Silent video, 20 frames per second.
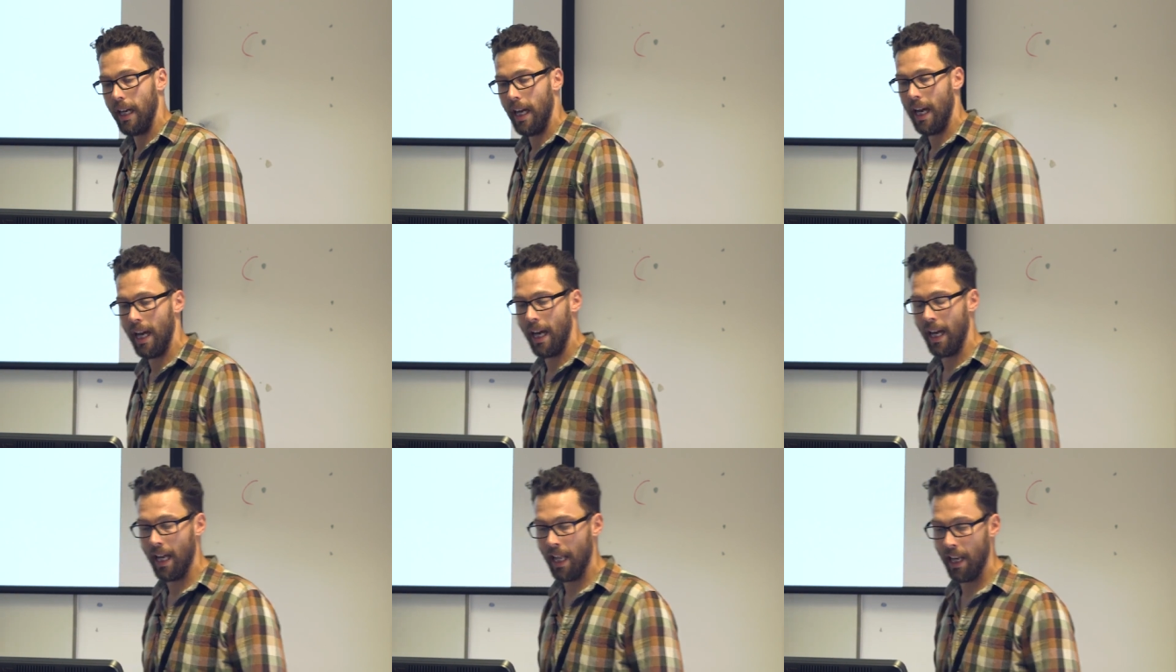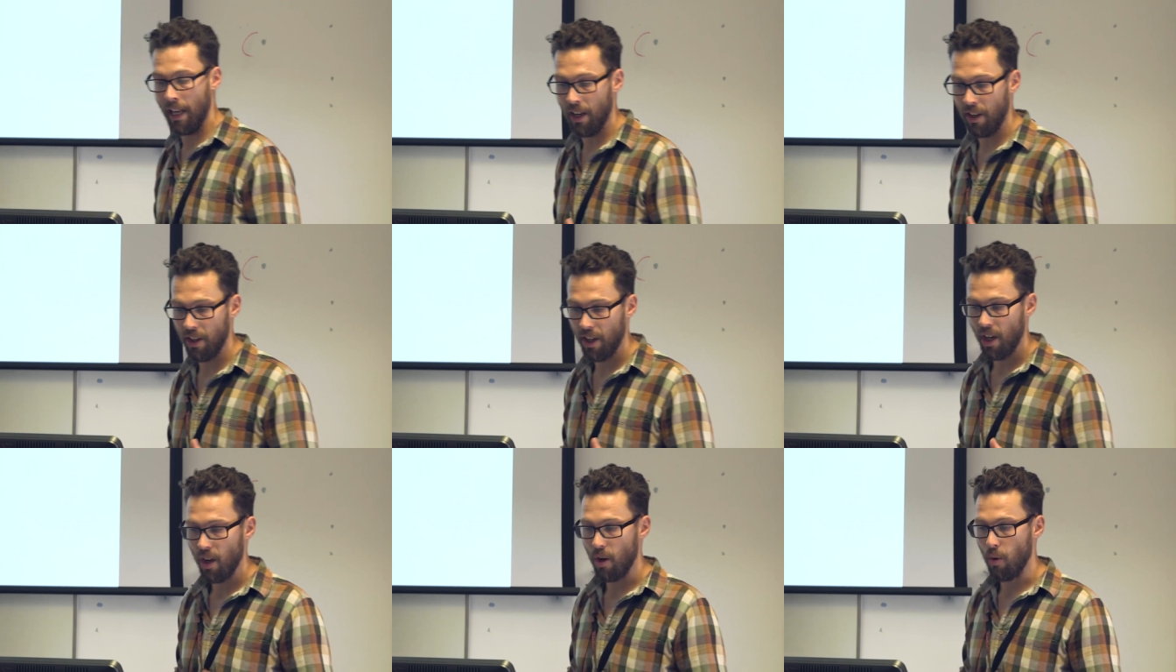
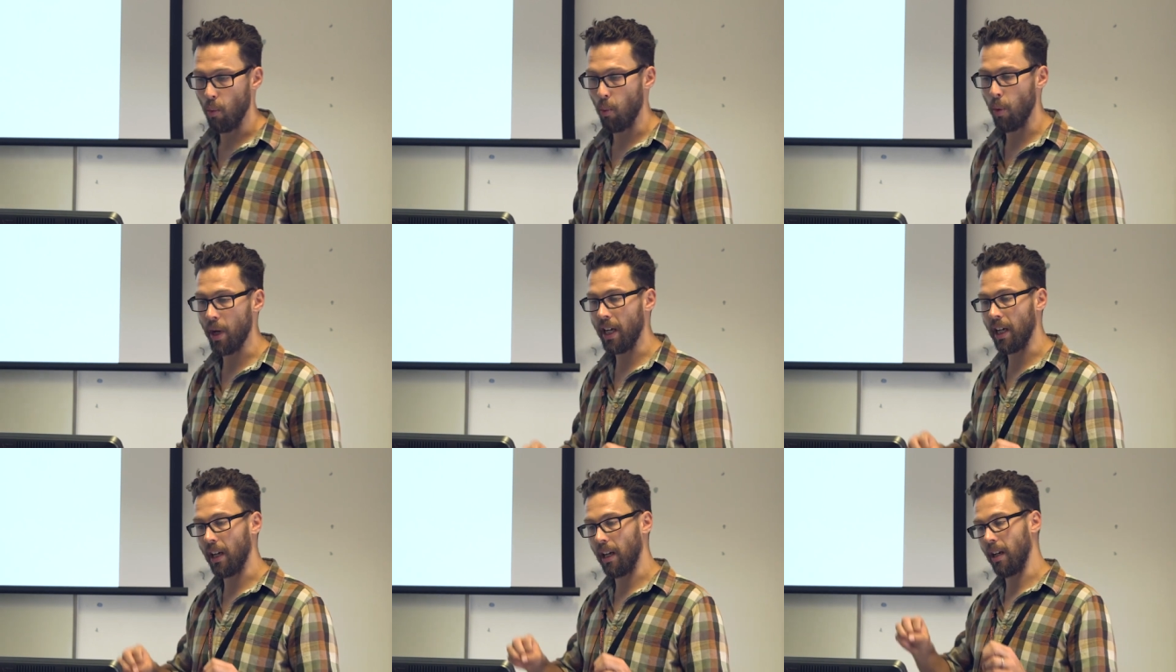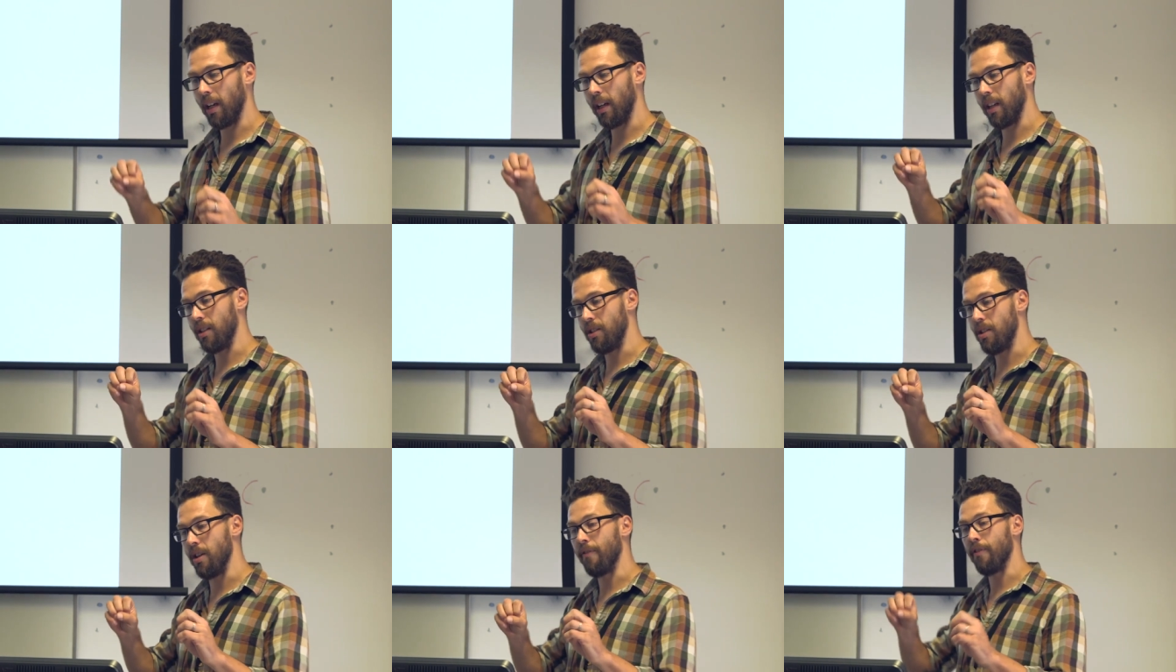And we
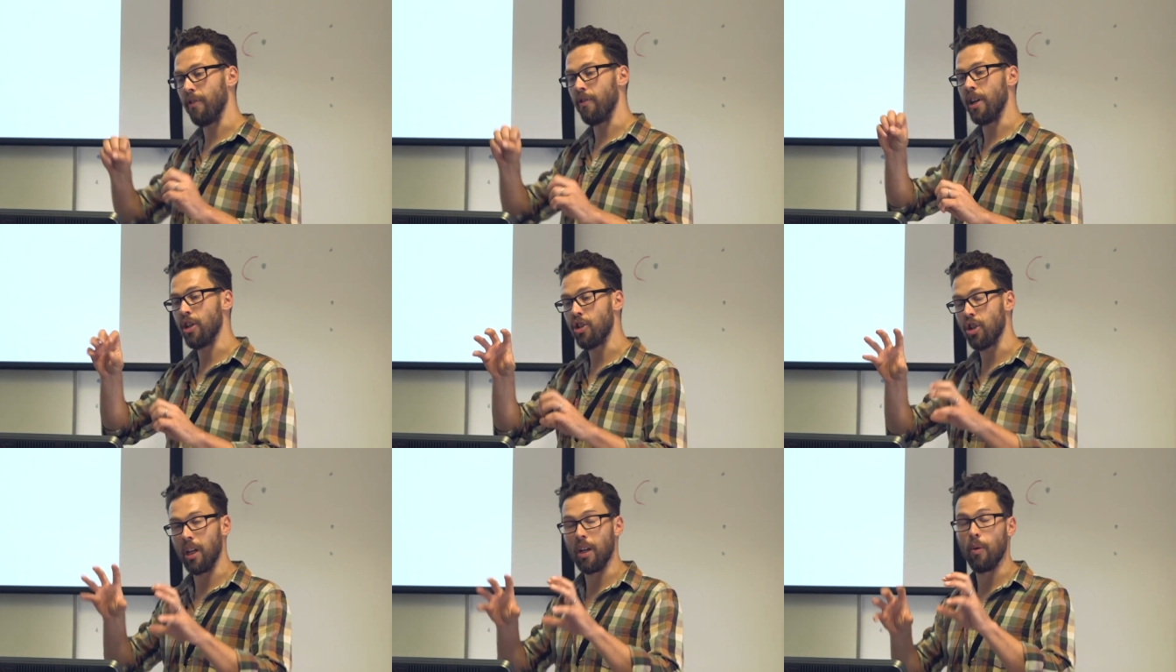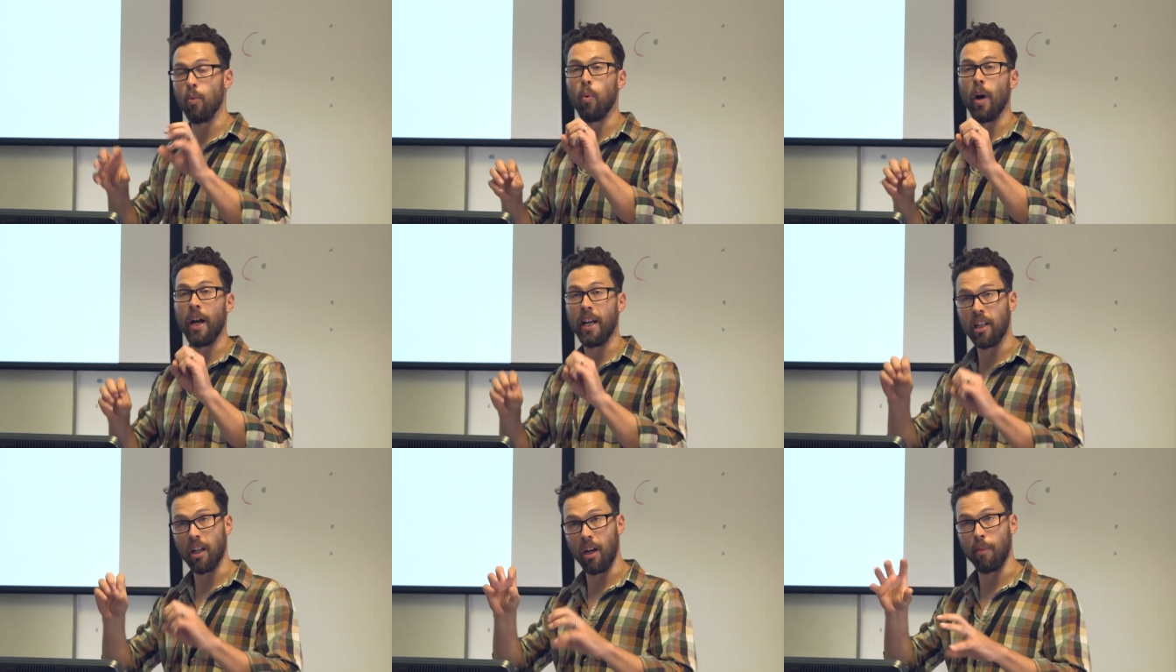differentially
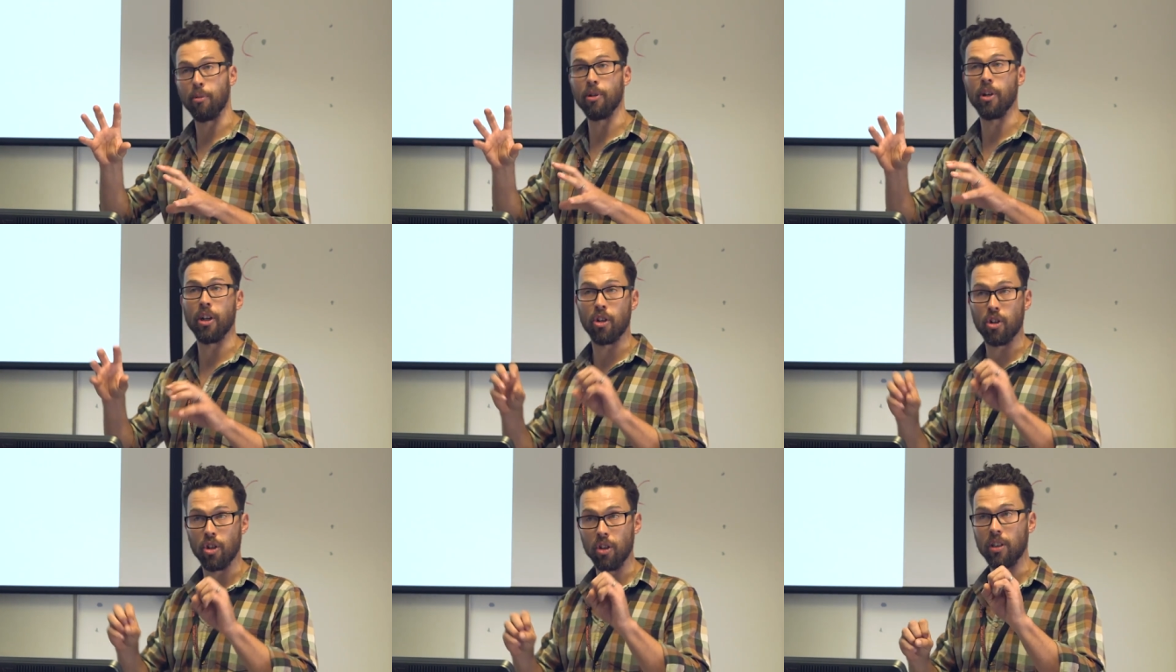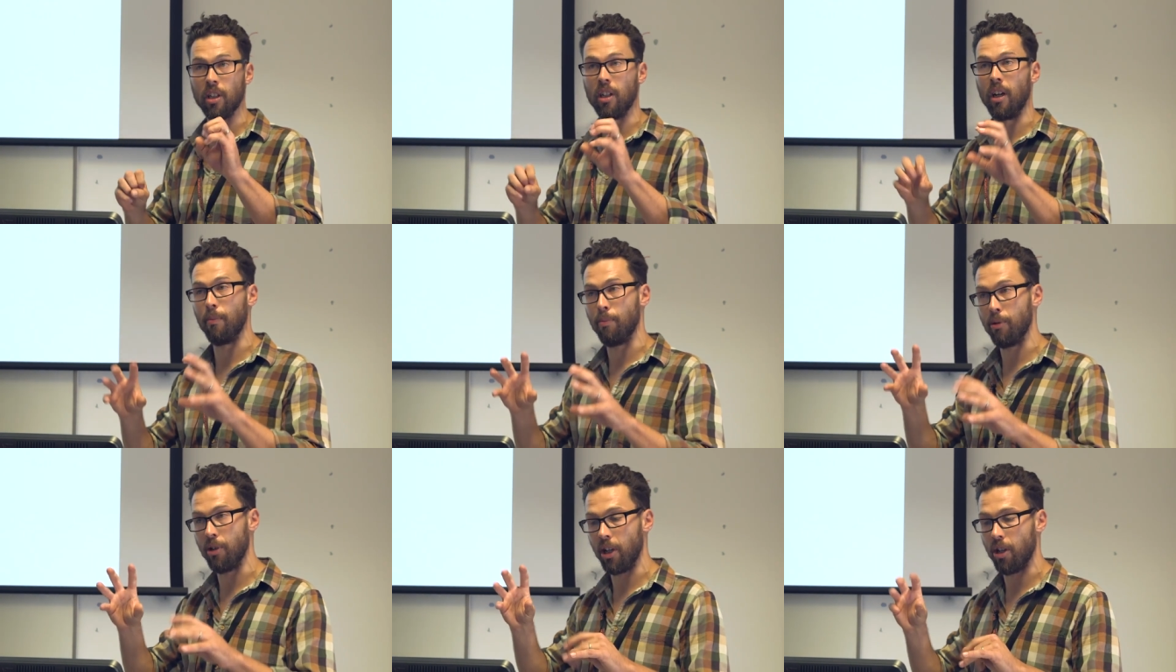weight our predictions and
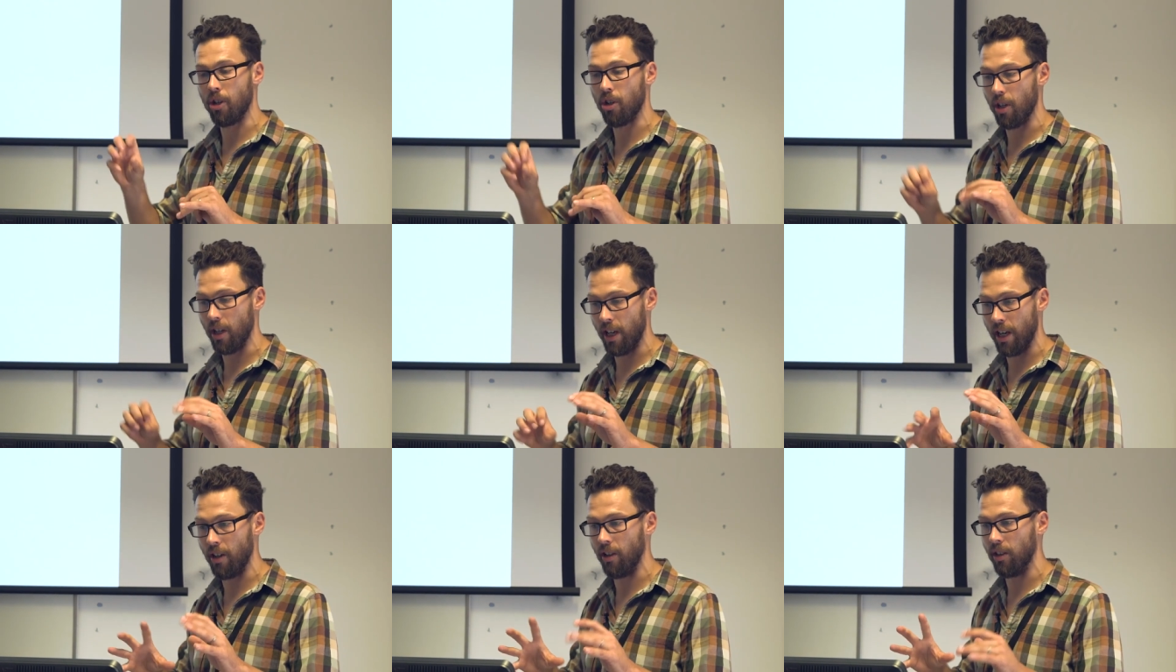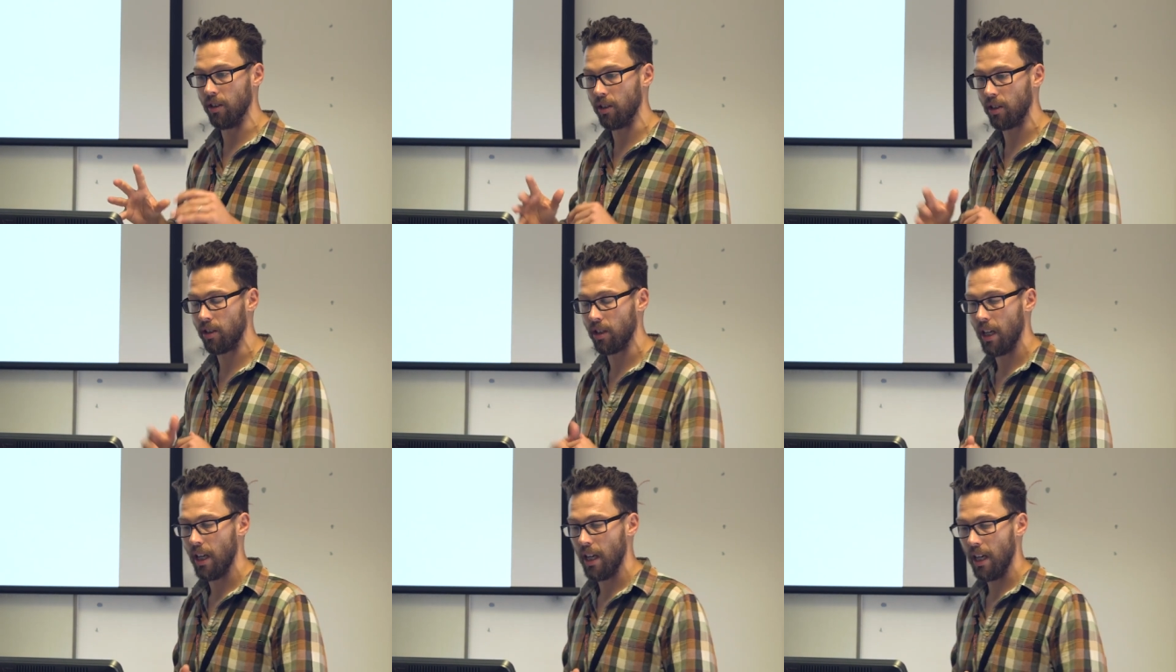our prediction
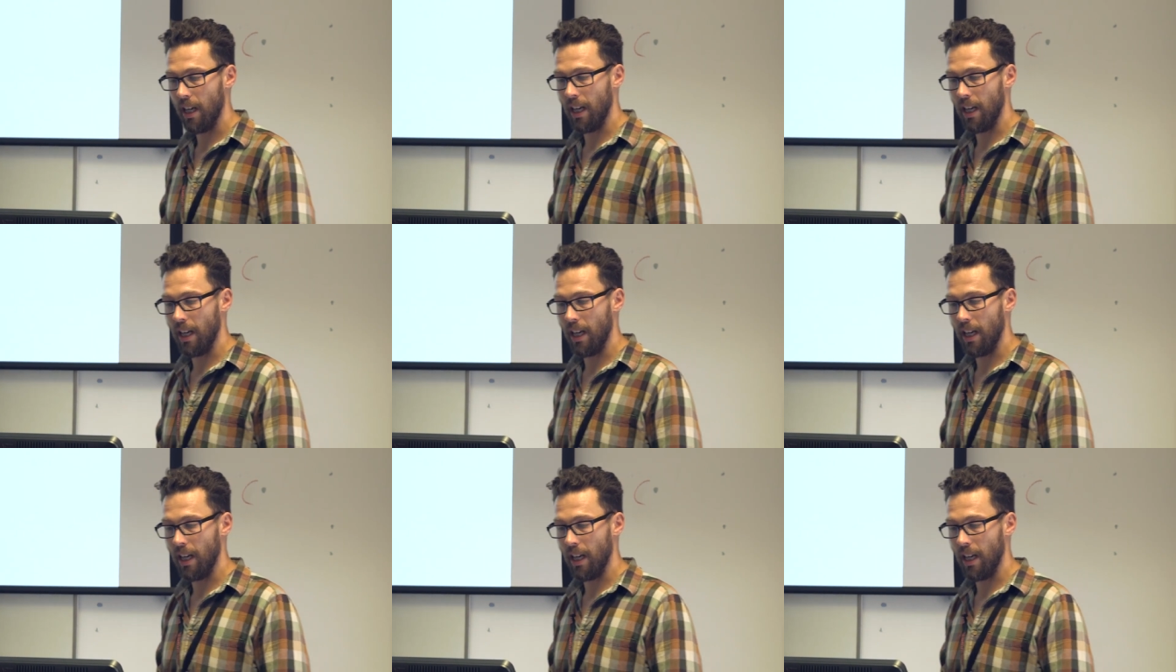errors